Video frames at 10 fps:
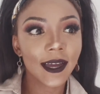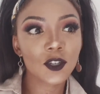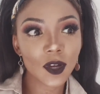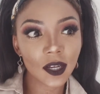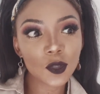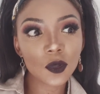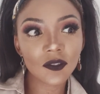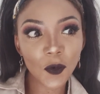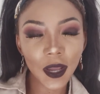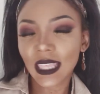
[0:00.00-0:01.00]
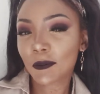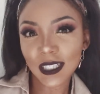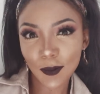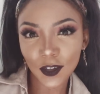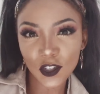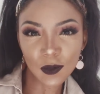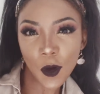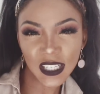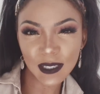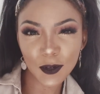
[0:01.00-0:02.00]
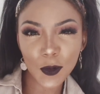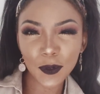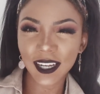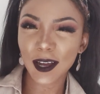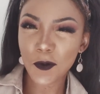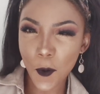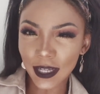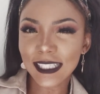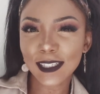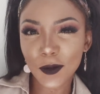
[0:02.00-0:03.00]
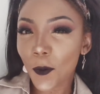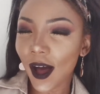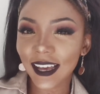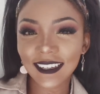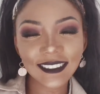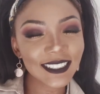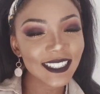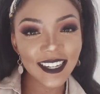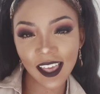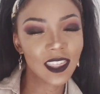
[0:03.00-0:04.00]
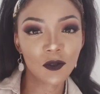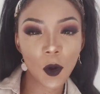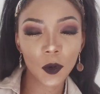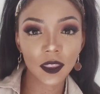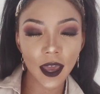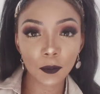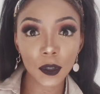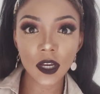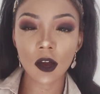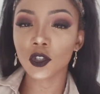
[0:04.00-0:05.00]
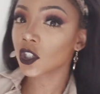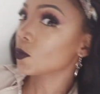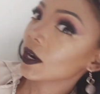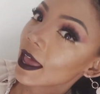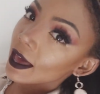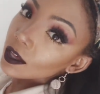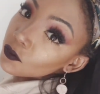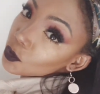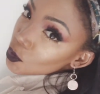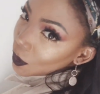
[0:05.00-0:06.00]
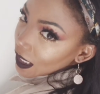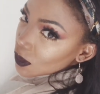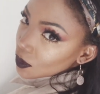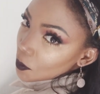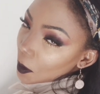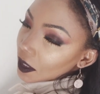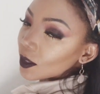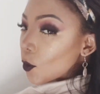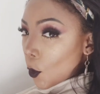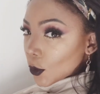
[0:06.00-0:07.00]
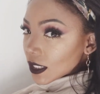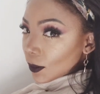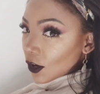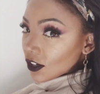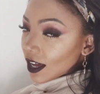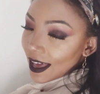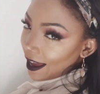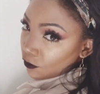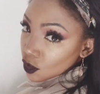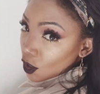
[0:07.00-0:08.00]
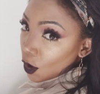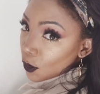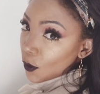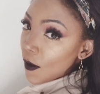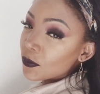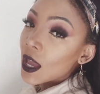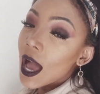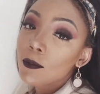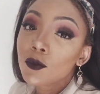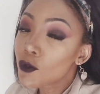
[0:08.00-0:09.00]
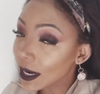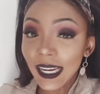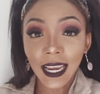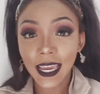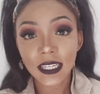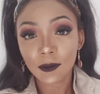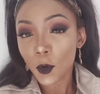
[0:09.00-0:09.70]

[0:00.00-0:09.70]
I try to avoid them as much as possible, but like once in a while, nothing wrong with that. But yeah, so this is what I have for 2021 autumn look. I have to go. I'm running late.